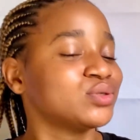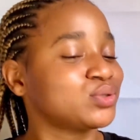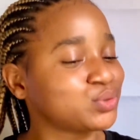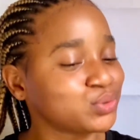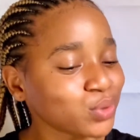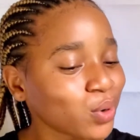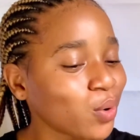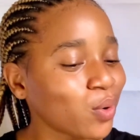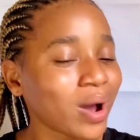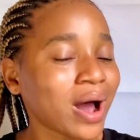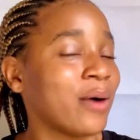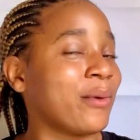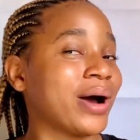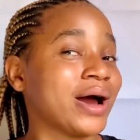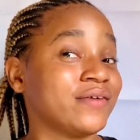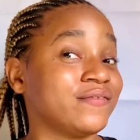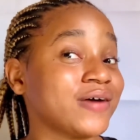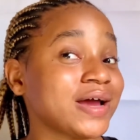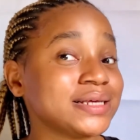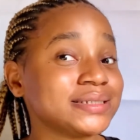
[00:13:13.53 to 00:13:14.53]
so I
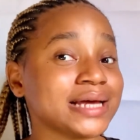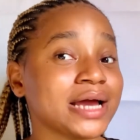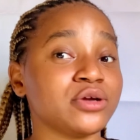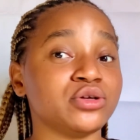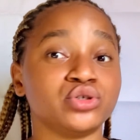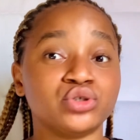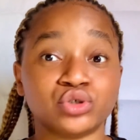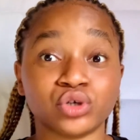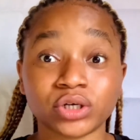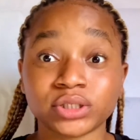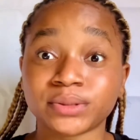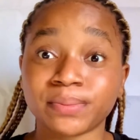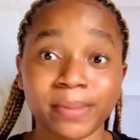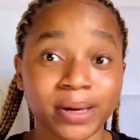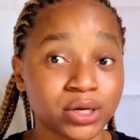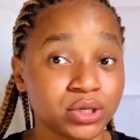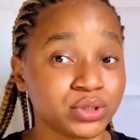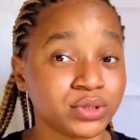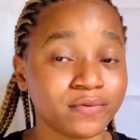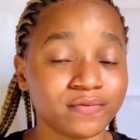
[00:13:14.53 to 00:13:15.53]
would advise that you should just
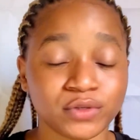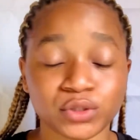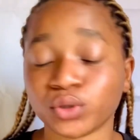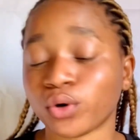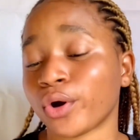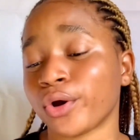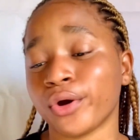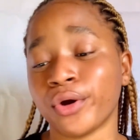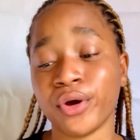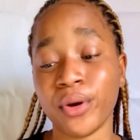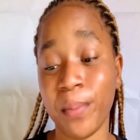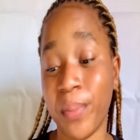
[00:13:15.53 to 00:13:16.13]
make use of this oil on